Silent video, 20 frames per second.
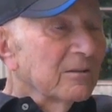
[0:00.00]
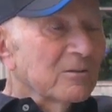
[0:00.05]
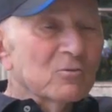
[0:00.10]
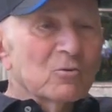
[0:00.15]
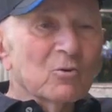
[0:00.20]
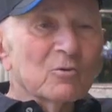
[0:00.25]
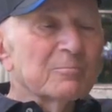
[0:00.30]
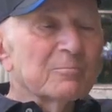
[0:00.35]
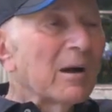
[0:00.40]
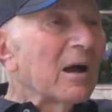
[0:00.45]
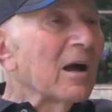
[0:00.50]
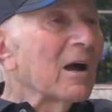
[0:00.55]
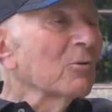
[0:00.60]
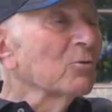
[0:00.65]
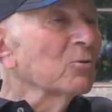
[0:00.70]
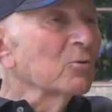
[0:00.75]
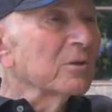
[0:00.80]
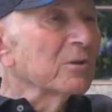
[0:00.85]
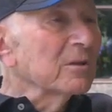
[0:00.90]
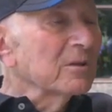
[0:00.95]
It's called
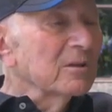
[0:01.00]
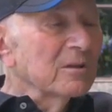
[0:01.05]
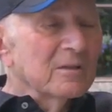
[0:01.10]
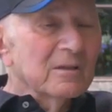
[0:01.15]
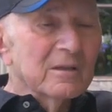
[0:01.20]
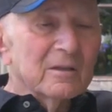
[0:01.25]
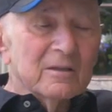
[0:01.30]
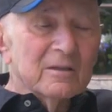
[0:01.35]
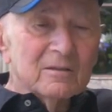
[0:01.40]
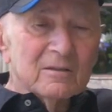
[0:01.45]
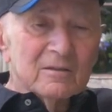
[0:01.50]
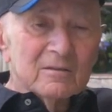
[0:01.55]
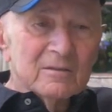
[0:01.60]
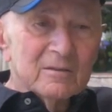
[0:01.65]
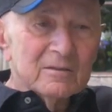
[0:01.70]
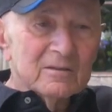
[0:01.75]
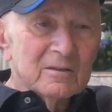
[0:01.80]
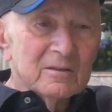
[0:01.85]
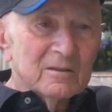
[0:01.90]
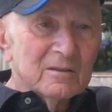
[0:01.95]
Boyhood,
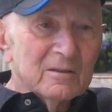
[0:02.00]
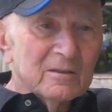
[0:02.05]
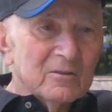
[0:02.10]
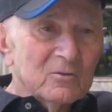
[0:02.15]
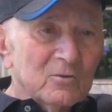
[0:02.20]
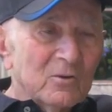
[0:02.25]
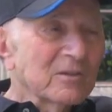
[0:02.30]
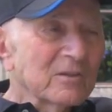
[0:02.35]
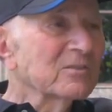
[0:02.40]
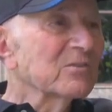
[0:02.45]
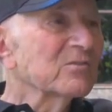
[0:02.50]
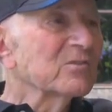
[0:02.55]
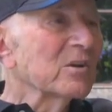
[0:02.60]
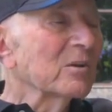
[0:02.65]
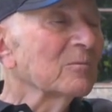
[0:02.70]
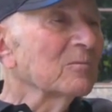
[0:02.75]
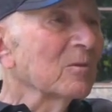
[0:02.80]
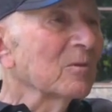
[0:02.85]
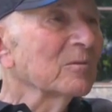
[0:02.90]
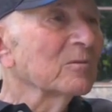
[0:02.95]
the collective
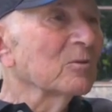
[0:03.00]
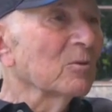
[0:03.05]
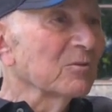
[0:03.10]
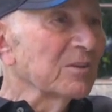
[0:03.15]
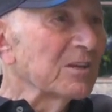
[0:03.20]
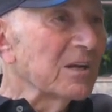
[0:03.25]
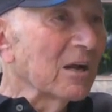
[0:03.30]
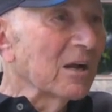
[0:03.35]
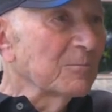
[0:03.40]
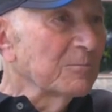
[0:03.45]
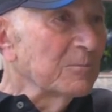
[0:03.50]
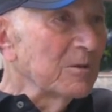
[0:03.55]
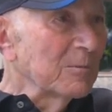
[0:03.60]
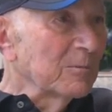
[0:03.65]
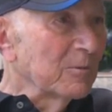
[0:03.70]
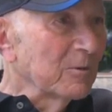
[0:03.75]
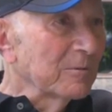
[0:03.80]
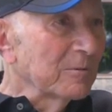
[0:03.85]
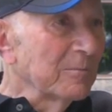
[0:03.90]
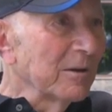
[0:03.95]
settlement of the young
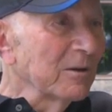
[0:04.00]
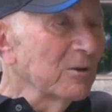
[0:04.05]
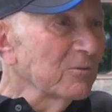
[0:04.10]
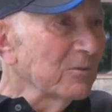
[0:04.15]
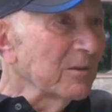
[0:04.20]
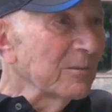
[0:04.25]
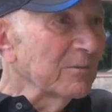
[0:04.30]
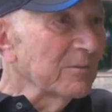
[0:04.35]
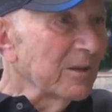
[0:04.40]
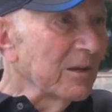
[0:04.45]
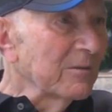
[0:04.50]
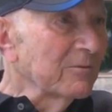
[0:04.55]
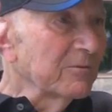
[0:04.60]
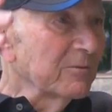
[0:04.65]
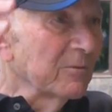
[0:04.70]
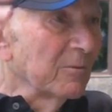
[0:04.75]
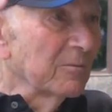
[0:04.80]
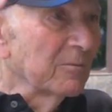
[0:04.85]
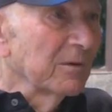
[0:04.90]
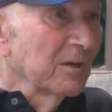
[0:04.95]
people. And many of them came
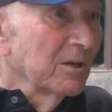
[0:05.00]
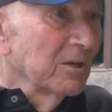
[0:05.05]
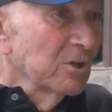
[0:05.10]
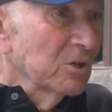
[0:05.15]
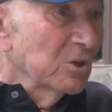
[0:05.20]
from